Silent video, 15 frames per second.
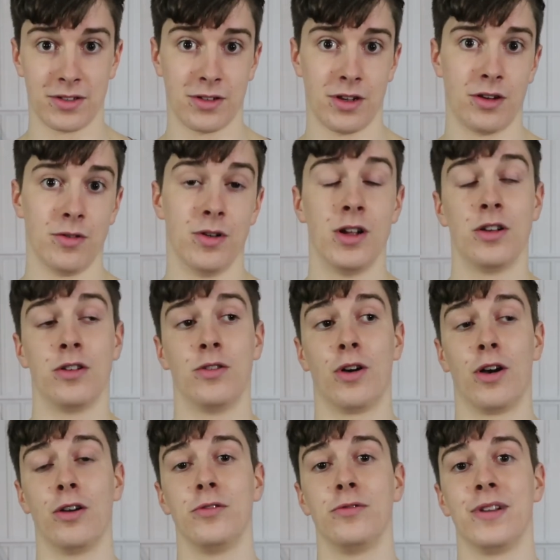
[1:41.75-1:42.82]
So
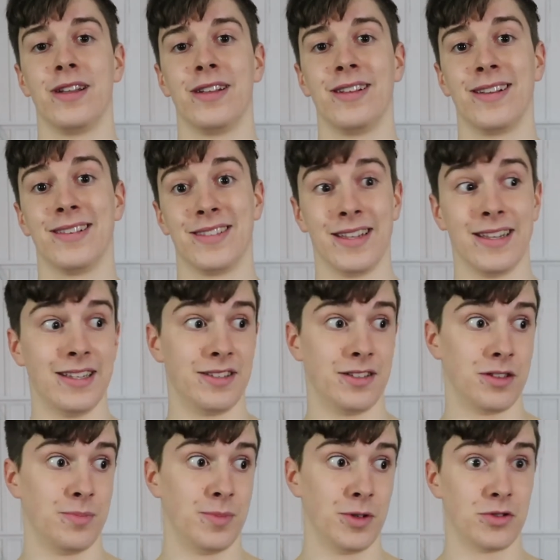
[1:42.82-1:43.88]
not only is it
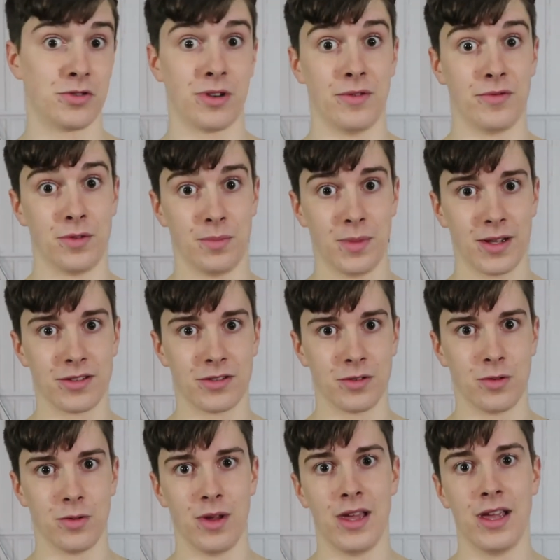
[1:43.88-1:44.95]
easier to build strength and
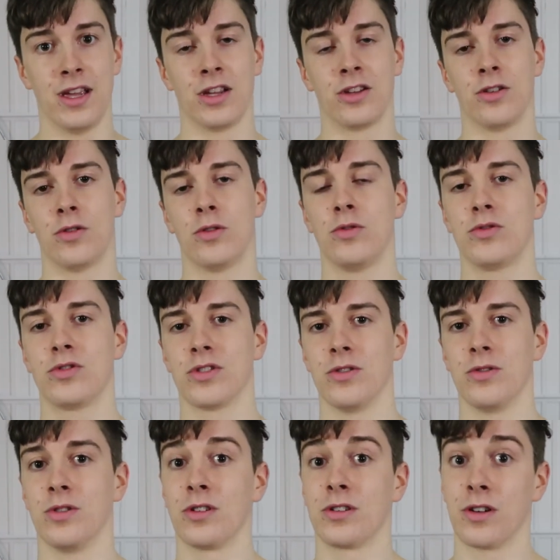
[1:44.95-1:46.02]
muscle, you're
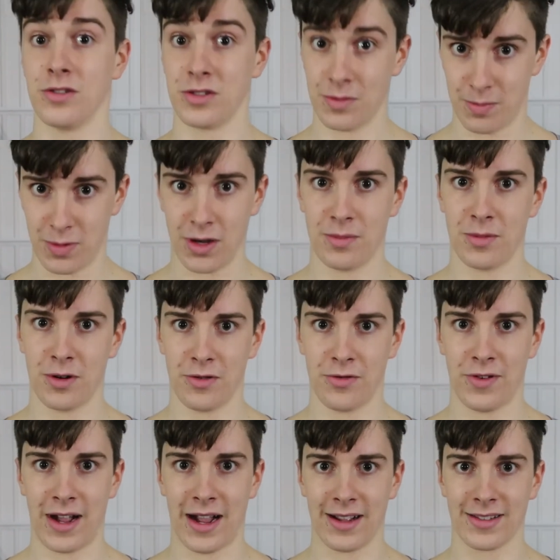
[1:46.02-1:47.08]
also going to burn more
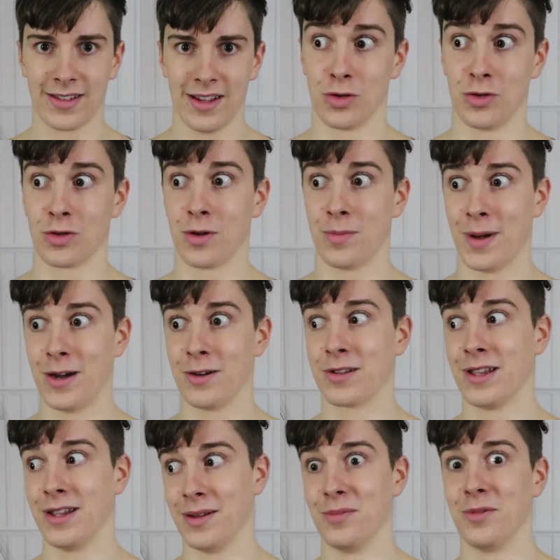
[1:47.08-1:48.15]
fat. Talk about
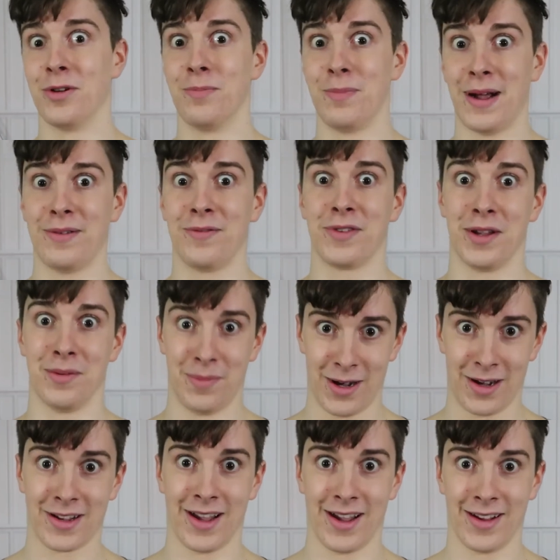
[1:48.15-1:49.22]
getting more bang for your
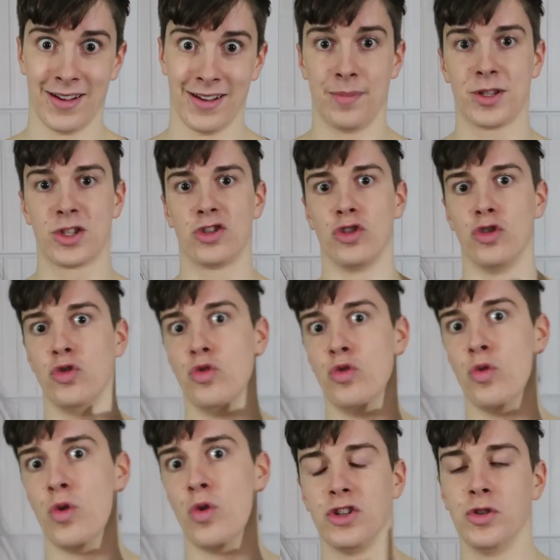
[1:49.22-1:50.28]
buck, eh? Number 2,
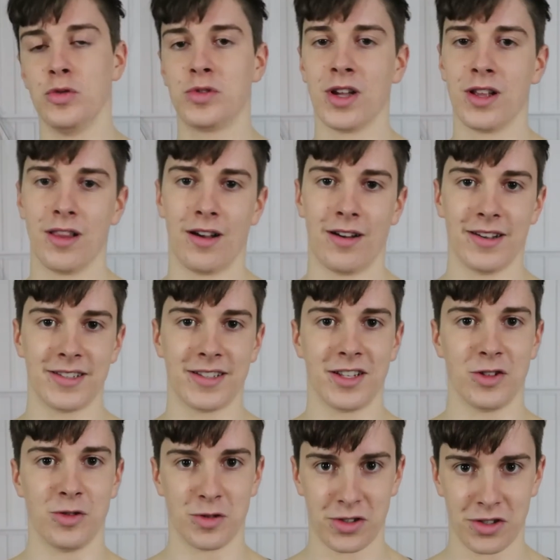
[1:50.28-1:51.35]
utilize
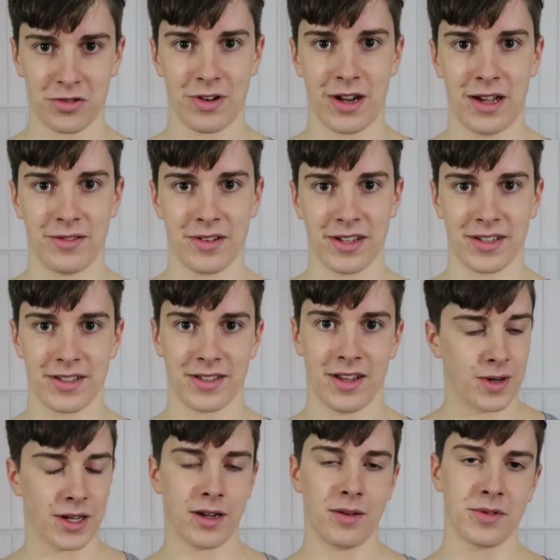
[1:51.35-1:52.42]
your surroundings.
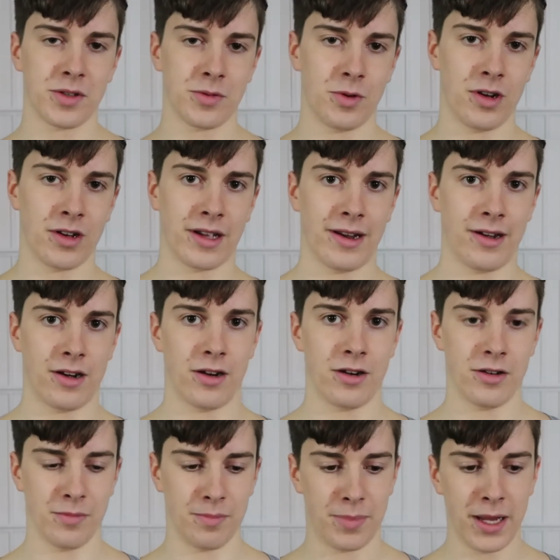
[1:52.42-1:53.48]
When it comes to working out at
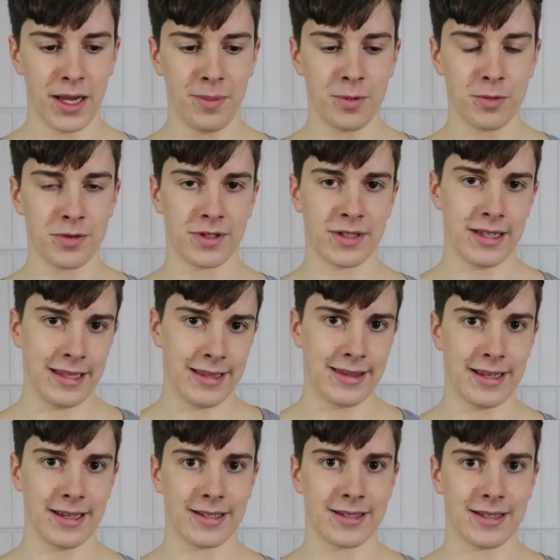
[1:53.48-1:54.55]
home, people see
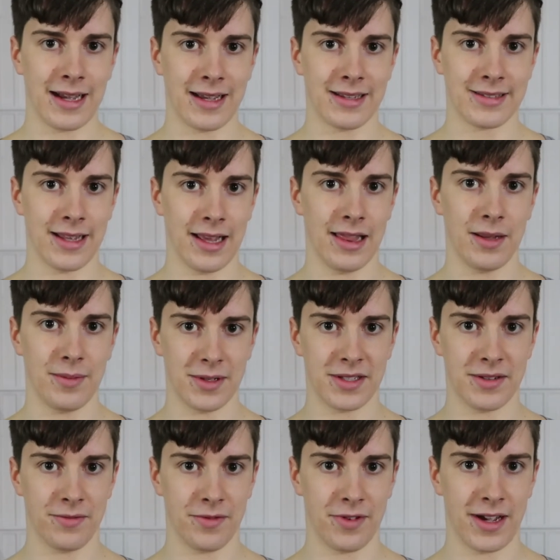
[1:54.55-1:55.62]
this as their
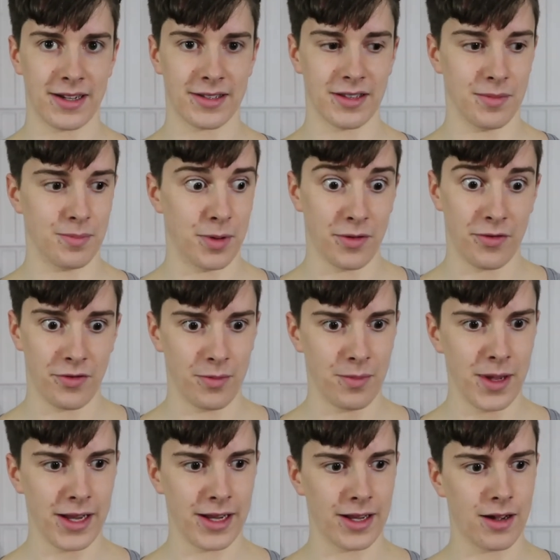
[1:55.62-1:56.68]
limiting factor. But for
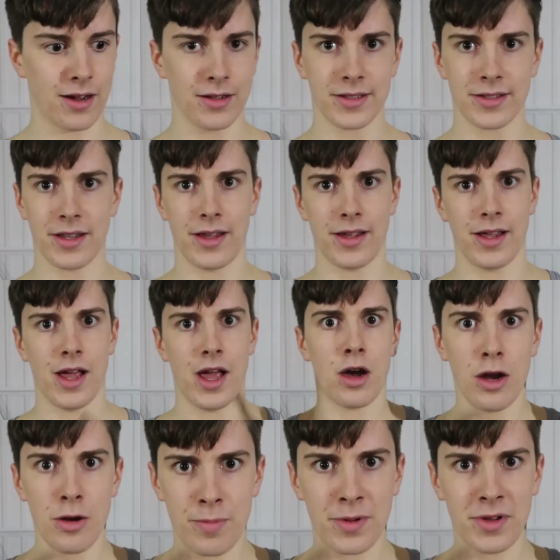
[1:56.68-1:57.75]
me, I say,
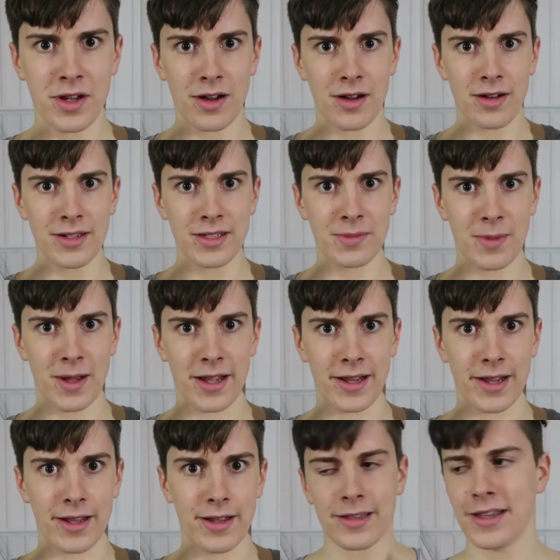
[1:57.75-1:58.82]
open your eyes,
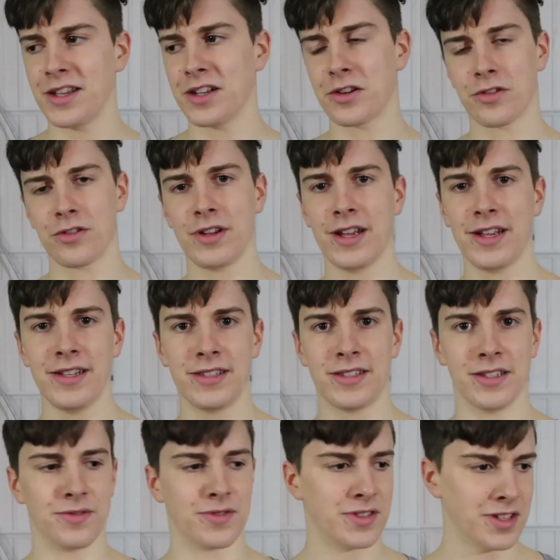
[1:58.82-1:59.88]
mate. Get
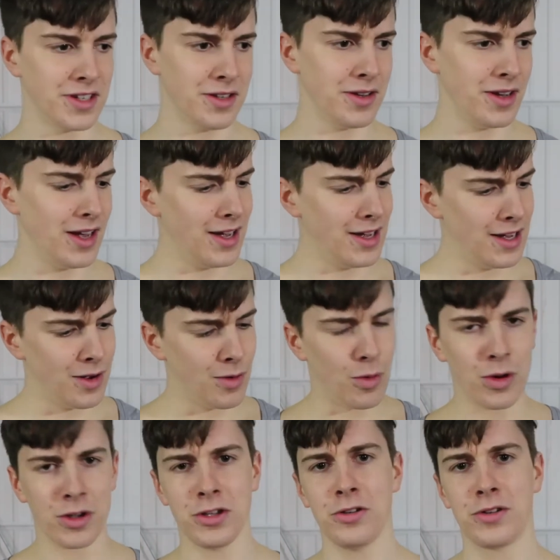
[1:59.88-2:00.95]
creative. See
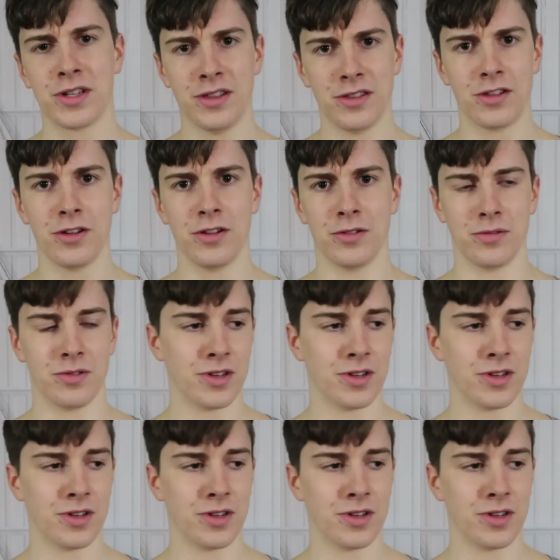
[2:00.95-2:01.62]
what you can do.